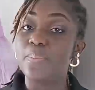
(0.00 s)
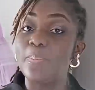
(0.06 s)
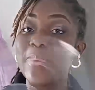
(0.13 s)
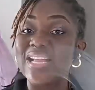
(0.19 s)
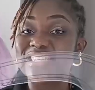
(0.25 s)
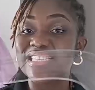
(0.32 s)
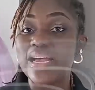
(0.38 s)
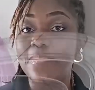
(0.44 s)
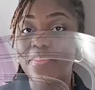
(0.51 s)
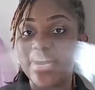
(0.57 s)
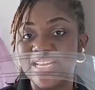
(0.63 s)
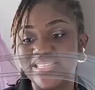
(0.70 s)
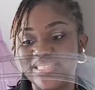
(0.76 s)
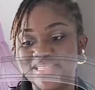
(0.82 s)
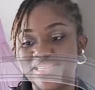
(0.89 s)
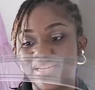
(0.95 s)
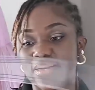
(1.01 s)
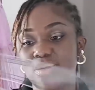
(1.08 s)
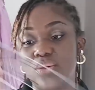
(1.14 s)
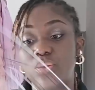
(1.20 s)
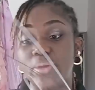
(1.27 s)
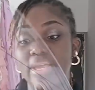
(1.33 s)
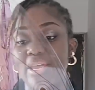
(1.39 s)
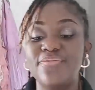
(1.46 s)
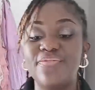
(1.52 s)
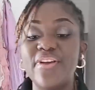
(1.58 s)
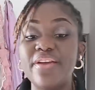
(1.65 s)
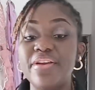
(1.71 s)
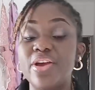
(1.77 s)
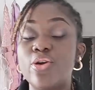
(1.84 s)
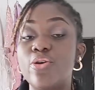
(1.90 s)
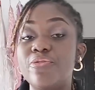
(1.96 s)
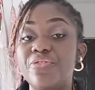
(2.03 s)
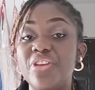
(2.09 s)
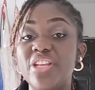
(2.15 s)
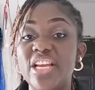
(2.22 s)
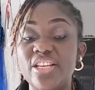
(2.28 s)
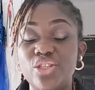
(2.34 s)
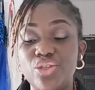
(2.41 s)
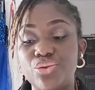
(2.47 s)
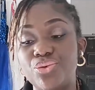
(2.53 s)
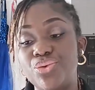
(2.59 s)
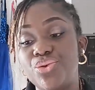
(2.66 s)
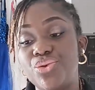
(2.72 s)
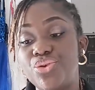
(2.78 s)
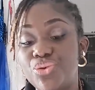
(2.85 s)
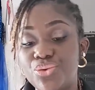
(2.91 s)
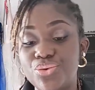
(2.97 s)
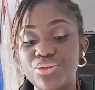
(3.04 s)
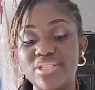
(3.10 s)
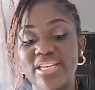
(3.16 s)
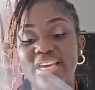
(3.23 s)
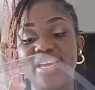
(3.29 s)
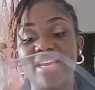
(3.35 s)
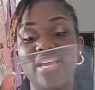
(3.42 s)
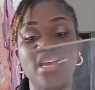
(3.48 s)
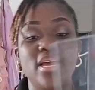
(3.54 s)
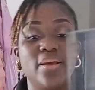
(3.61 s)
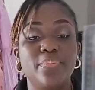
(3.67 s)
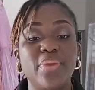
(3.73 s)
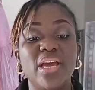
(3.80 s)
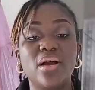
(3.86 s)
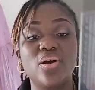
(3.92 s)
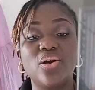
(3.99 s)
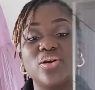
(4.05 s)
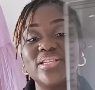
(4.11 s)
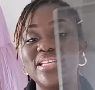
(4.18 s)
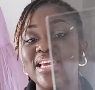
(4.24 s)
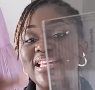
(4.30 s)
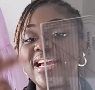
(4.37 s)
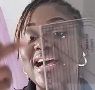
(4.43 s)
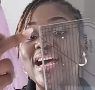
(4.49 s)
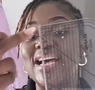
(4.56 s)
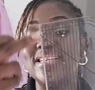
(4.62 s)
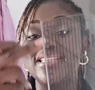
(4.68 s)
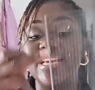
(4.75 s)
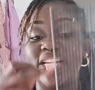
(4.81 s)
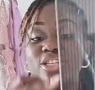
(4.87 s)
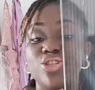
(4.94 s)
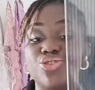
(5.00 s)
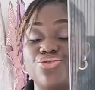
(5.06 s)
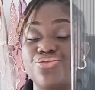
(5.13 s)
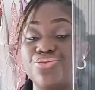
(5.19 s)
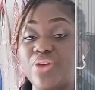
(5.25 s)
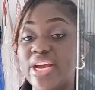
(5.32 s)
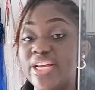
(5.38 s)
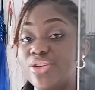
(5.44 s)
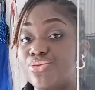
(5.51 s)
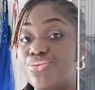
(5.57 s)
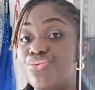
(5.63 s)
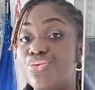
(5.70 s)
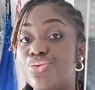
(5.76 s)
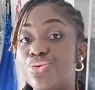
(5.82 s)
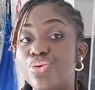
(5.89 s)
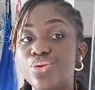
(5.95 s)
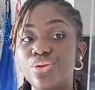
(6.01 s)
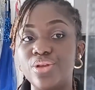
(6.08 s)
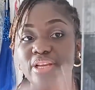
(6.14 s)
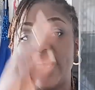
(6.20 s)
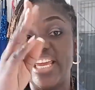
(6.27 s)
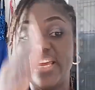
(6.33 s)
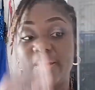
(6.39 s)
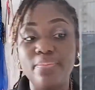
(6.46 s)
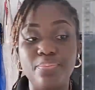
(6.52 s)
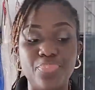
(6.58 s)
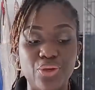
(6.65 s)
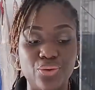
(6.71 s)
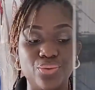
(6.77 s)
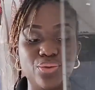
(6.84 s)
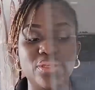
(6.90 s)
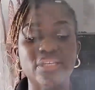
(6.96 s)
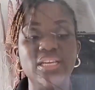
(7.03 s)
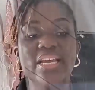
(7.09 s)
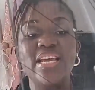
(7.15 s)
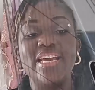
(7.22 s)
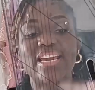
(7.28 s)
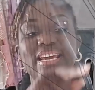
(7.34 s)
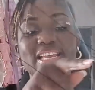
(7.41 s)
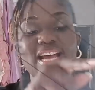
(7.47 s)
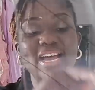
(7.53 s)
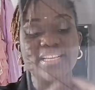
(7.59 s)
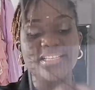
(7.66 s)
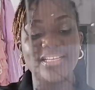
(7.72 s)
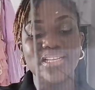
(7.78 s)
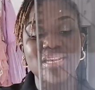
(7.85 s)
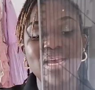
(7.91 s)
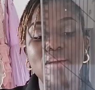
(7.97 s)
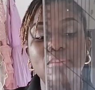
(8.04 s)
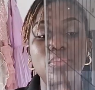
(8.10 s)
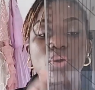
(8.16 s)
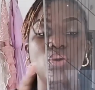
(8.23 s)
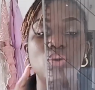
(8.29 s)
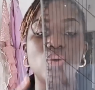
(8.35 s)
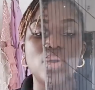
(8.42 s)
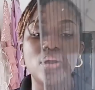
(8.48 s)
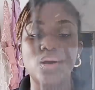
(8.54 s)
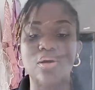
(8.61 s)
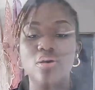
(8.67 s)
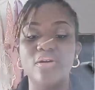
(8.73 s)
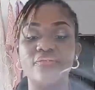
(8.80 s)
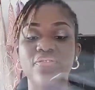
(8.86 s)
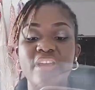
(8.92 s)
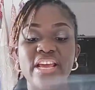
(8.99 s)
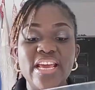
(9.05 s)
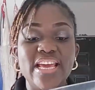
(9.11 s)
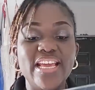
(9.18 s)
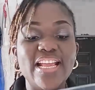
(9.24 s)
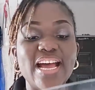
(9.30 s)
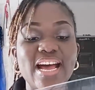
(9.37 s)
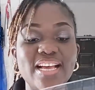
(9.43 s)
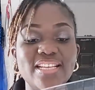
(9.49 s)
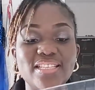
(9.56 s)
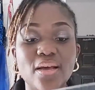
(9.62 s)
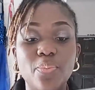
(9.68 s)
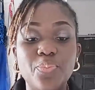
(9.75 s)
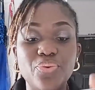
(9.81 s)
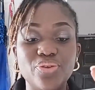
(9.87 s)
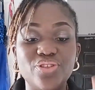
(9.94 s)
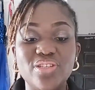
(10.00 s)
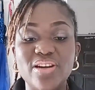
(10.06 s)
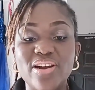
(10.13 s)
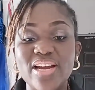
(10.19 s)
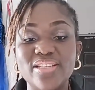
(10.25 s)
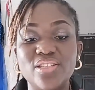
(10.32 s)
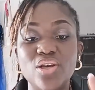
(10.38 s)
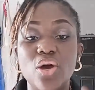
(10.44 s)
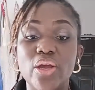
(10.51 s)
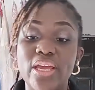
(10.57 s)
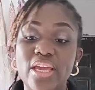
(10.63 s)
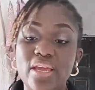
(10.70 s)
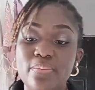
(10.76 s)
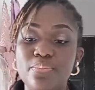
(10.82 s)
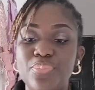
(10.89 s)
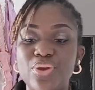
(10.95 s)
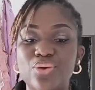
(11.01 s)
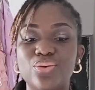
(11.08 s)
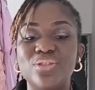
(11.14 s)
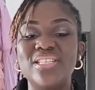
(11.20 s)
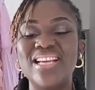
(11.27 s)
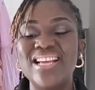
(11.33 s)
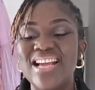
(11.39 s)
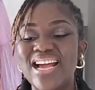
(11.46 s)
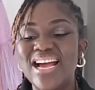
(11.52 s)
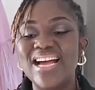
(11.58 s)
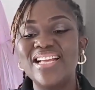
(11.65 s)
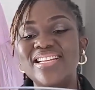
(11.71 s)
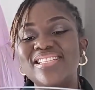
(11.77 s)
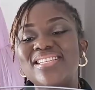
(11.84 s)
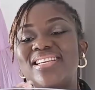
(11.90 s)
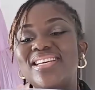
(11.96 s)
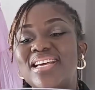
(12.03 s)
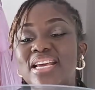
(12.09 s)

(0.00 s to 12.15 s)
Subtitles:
the pattern master. Okay, it's very convenient to use because it has a straight rule inbuilt, it has an armhole curve, it has a protractor inbuilt, and